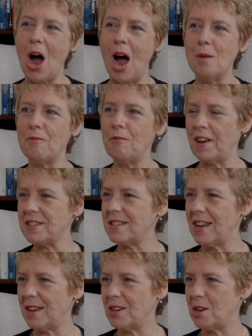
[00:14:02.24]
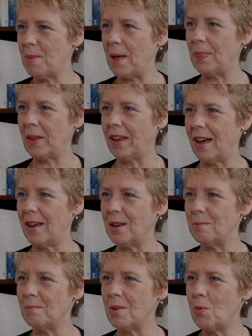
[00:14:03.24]
I'm fascinated about The
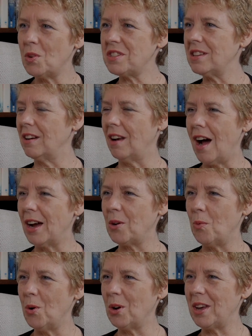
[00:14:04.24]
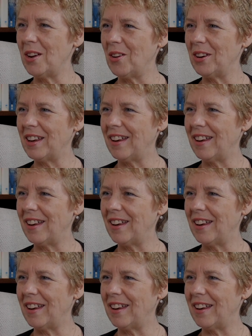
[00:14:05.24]
Game. What's it like working on a